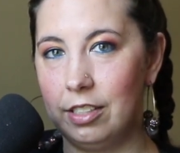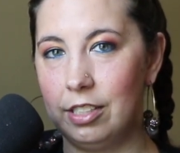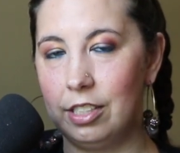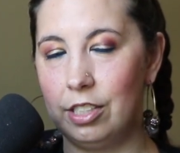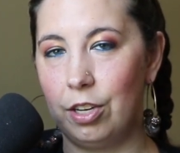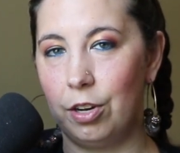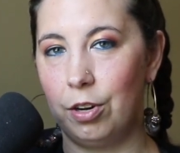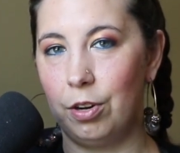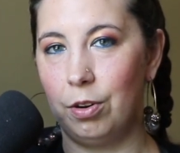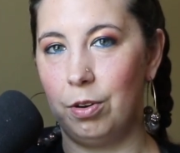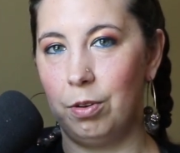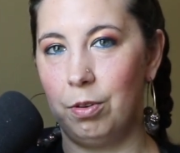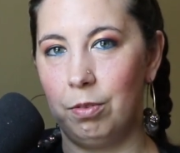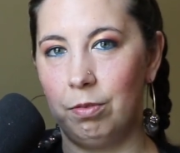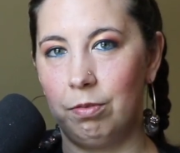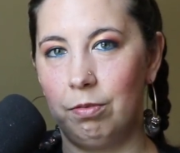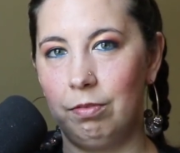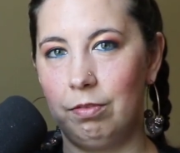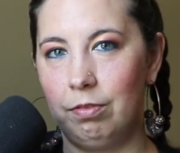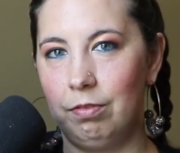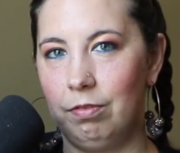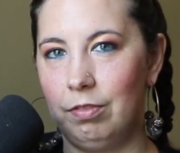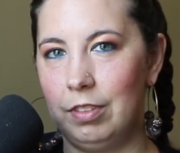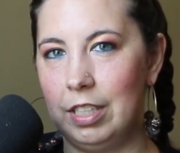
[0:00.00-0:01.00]
So
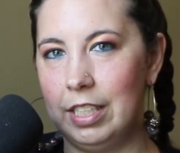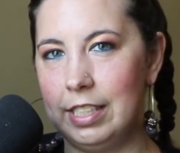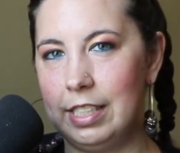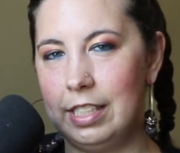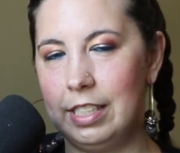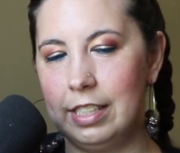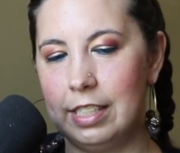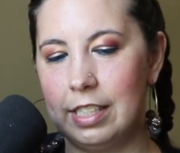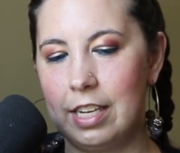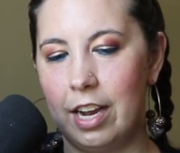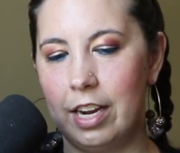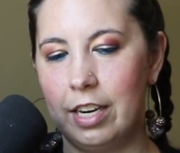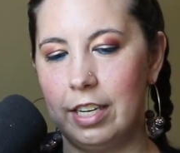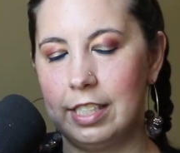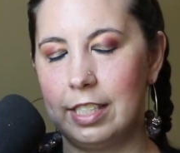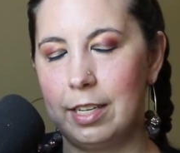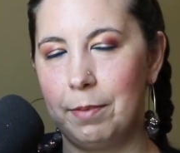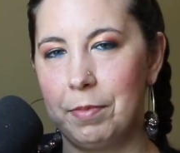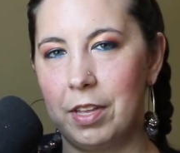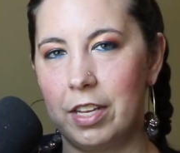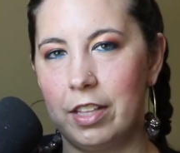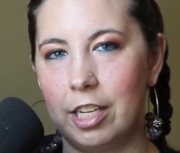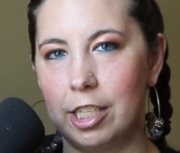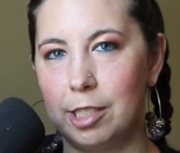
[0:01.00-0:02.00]
this is kind of
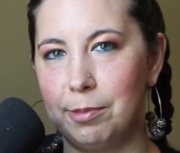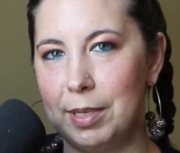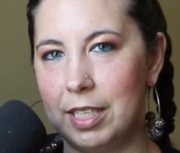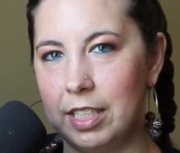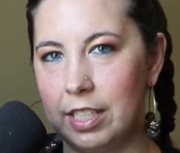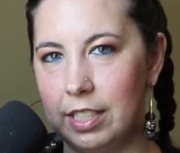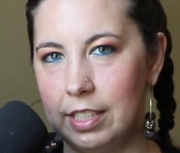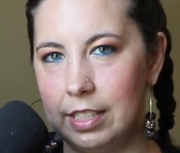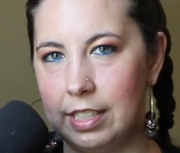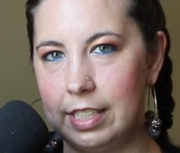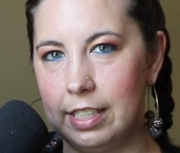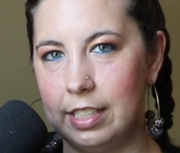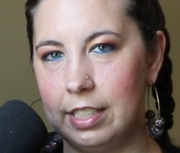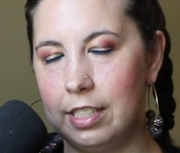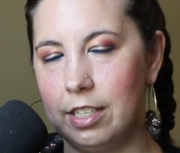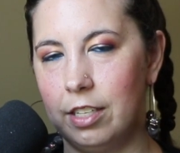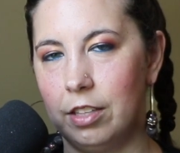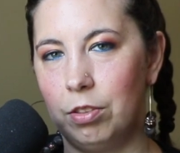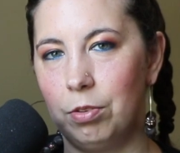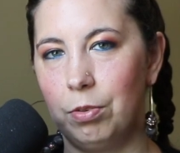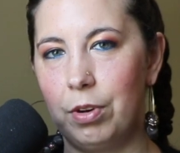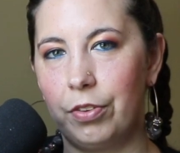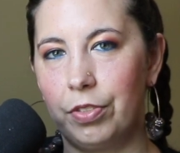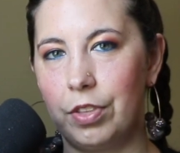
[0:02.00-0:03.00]
something that's been
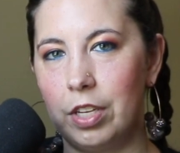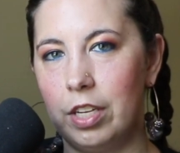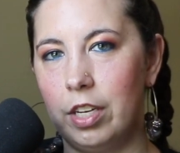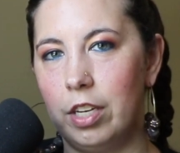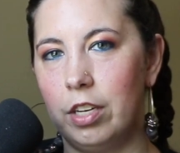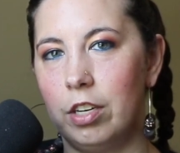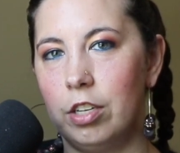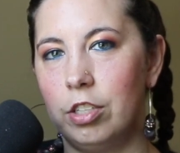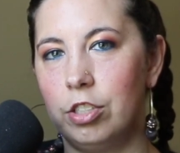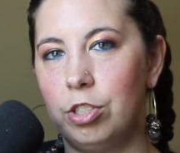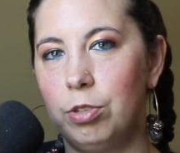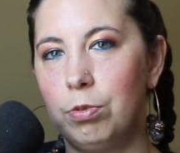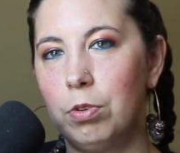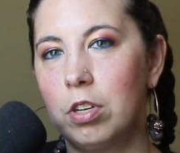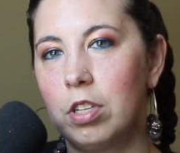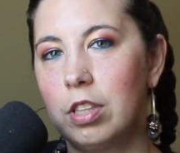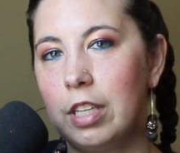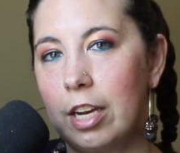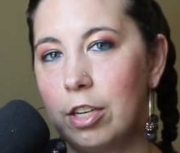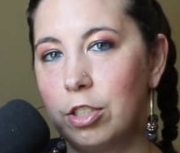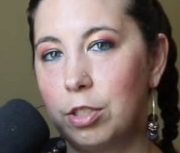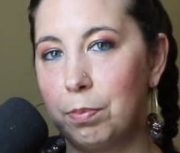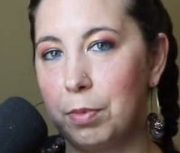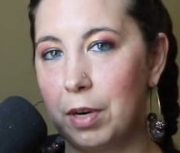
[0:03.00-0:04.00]
consistent throughout the years. You are
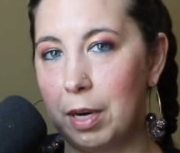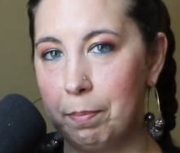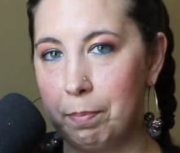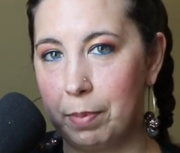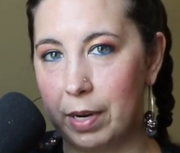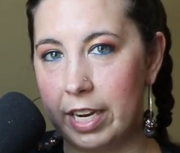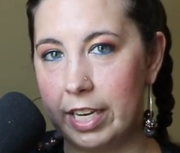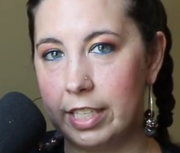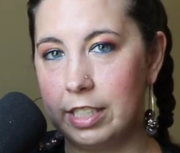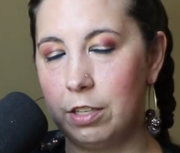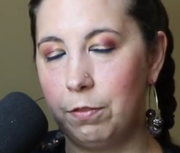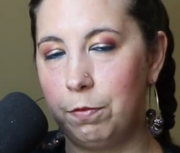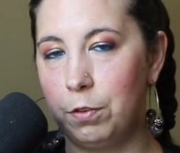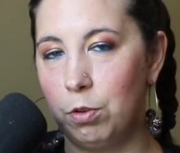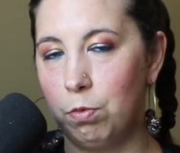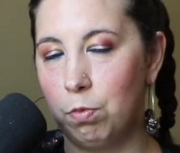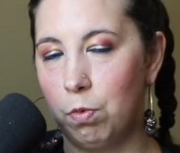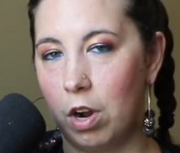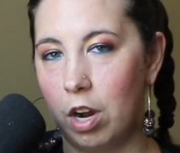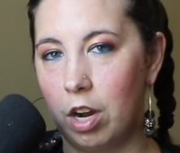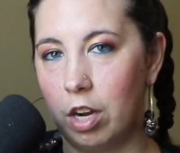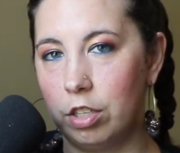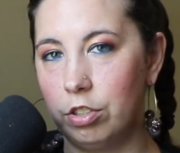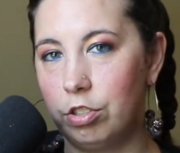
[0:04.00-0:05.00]
allowed to bring bikes if you
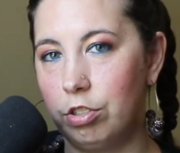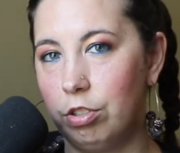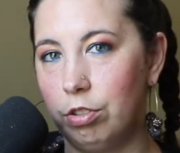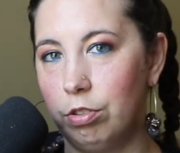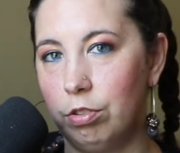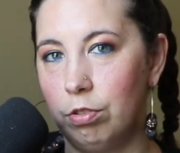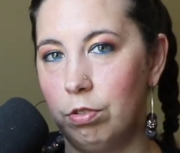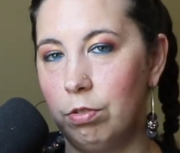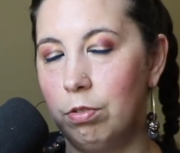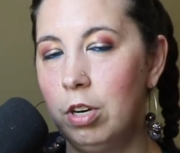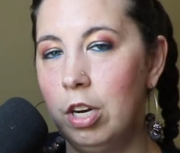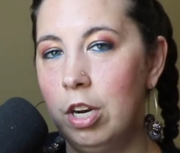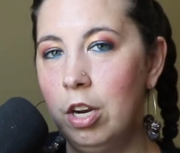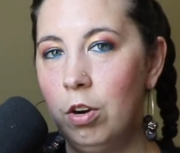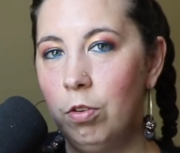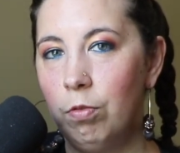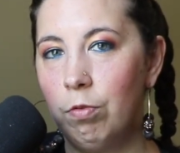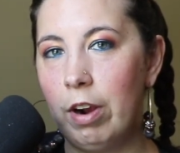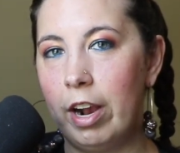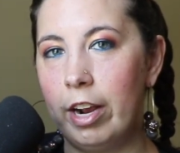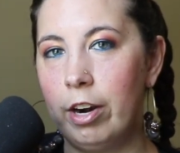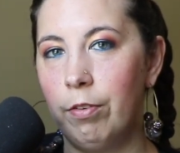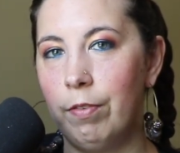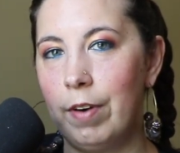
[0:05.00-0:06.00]
want to
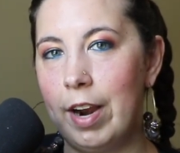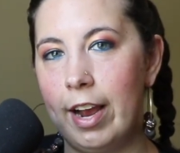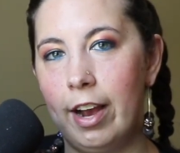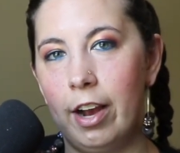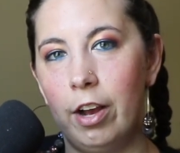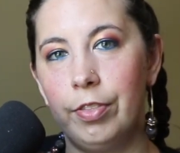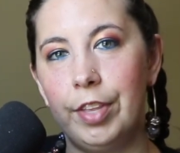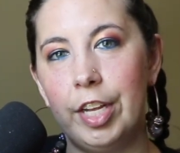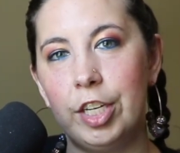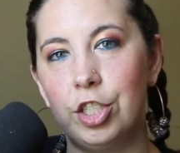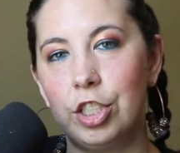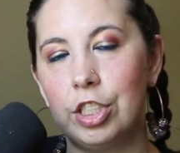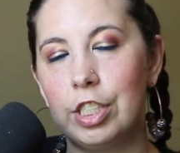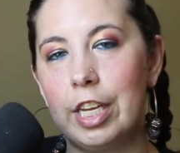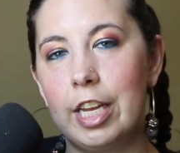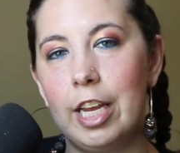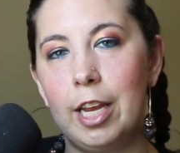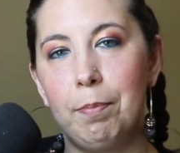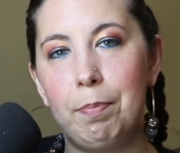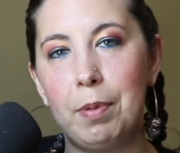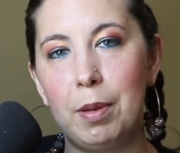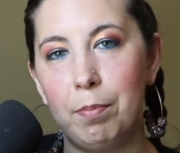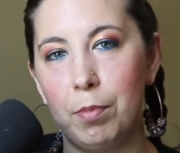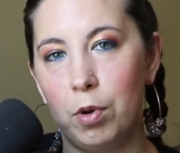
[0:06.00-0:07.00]
ride around. They just
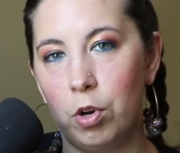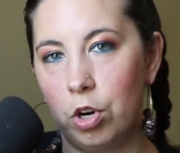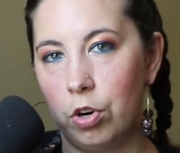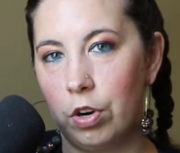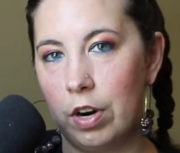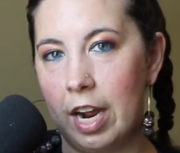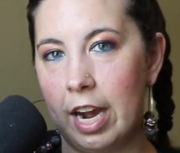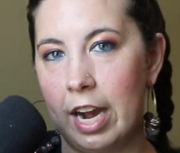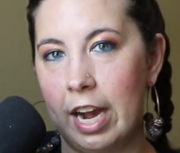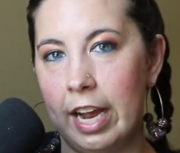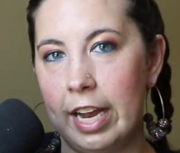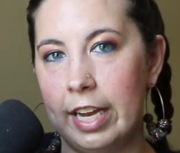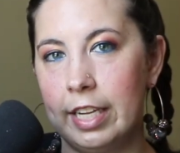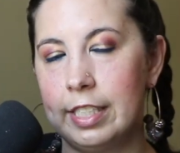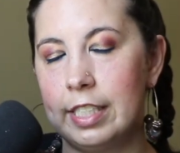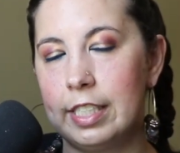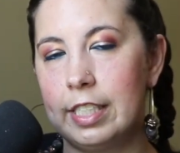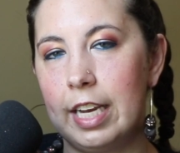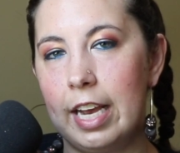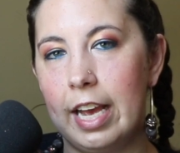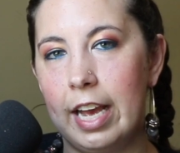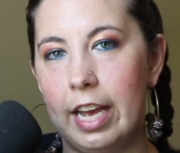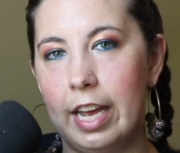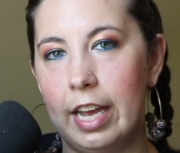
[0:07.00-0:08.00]
can't be
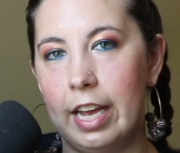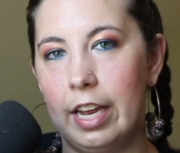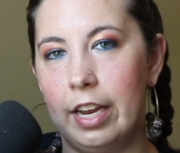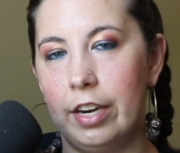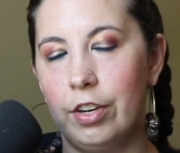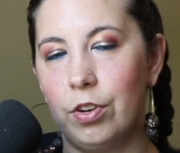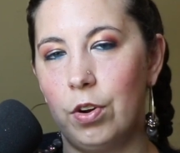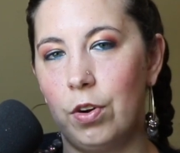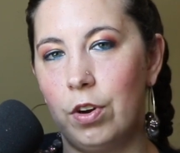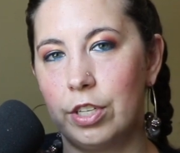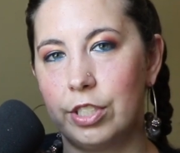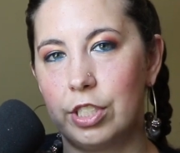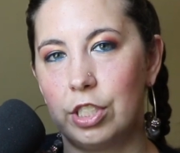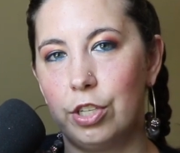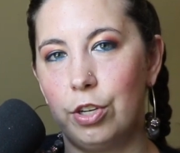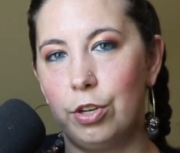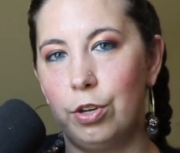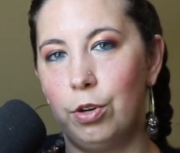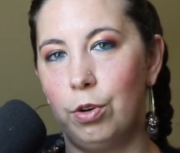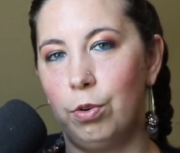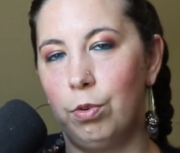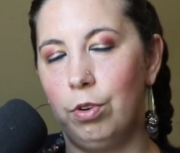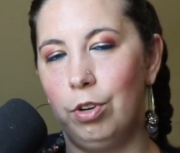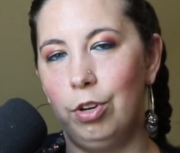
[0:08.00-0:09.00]
motorized, and
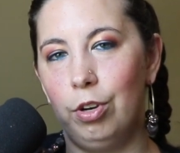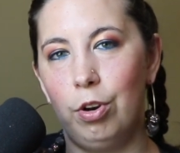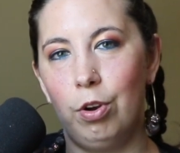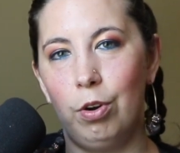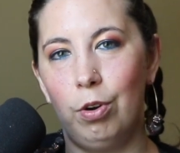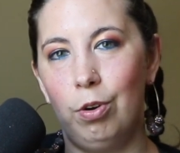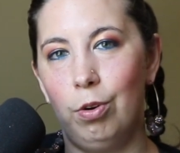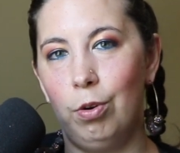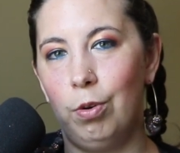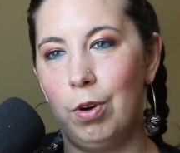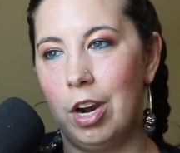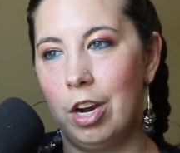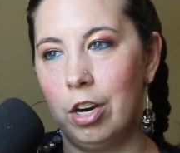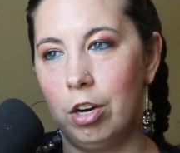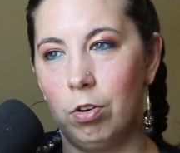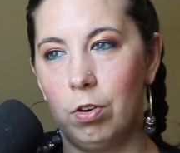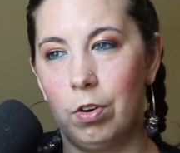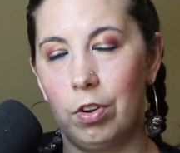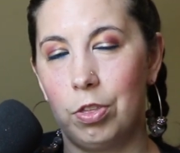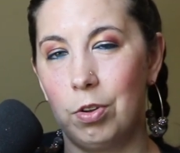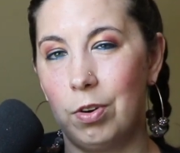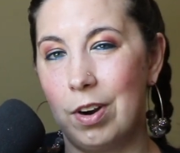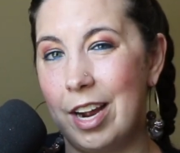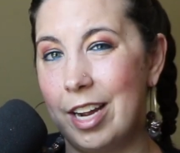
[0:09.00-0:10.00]
also no
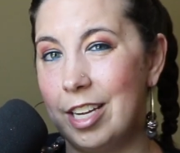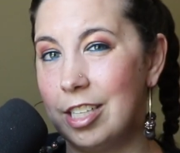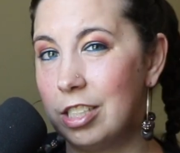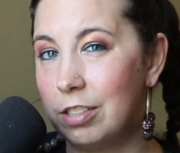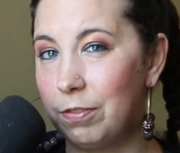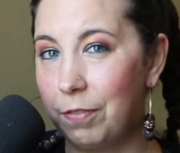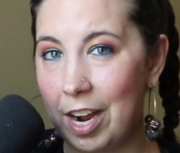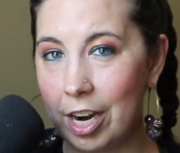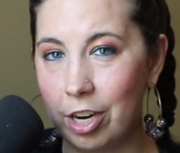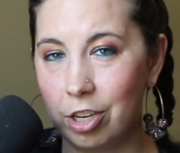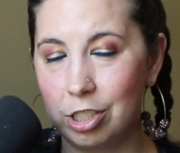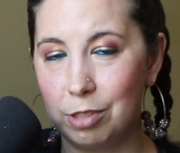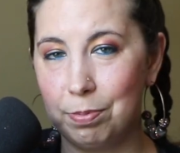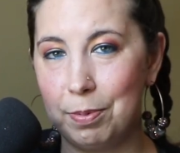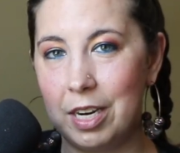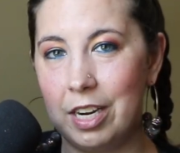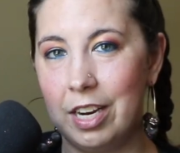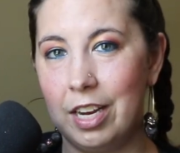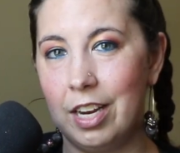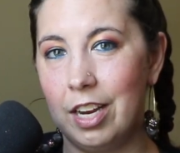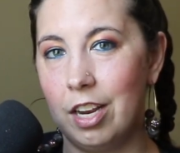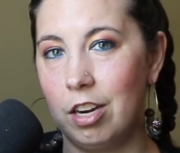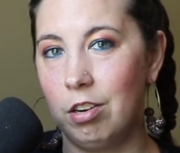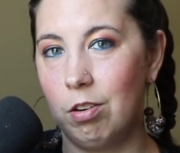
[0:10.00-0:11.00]
unauthorized fire
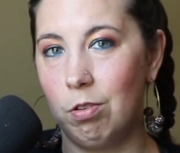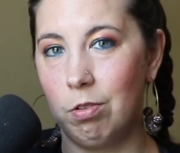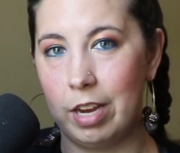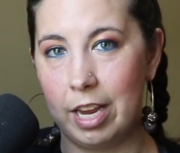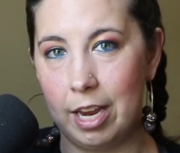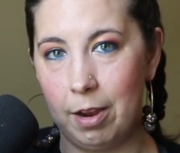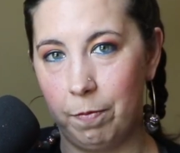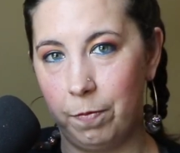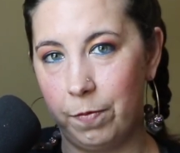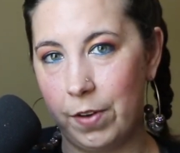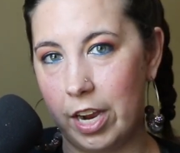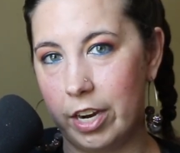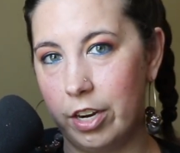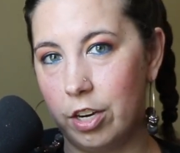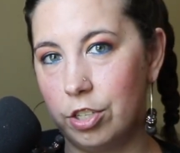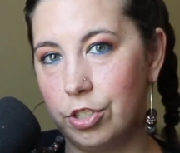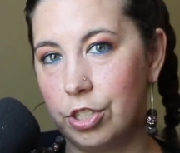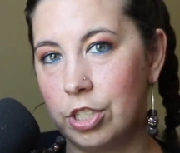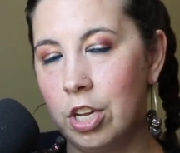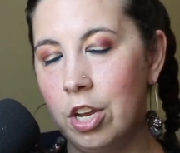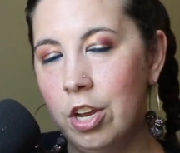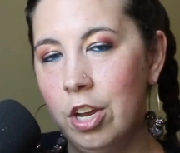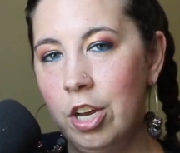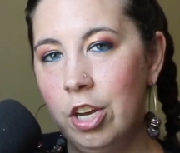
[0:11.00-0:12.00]
spinning and no
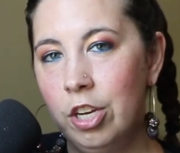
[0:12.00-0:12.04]
campfires.